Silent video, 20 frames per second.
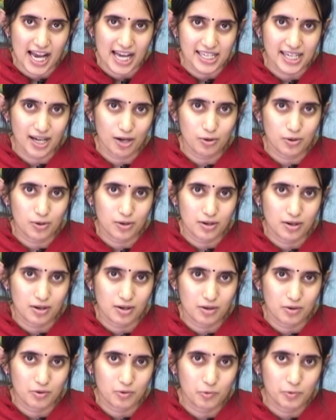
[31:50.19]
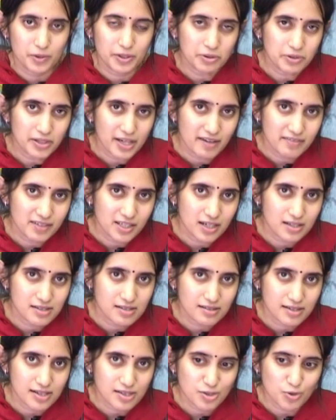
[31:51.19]
Now, we don't have an
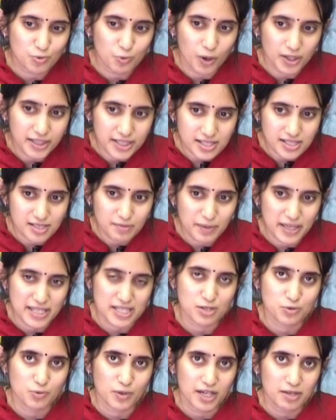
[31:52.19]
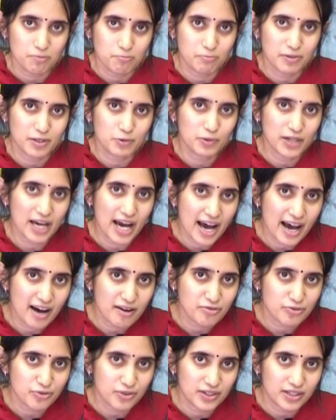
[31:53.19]
answer as to what is the best way, but we
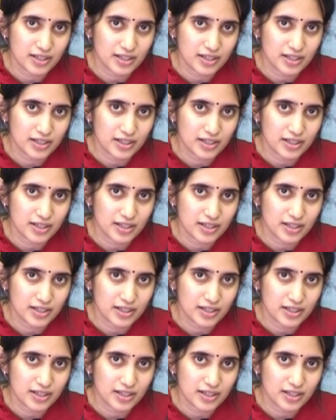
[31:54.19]
have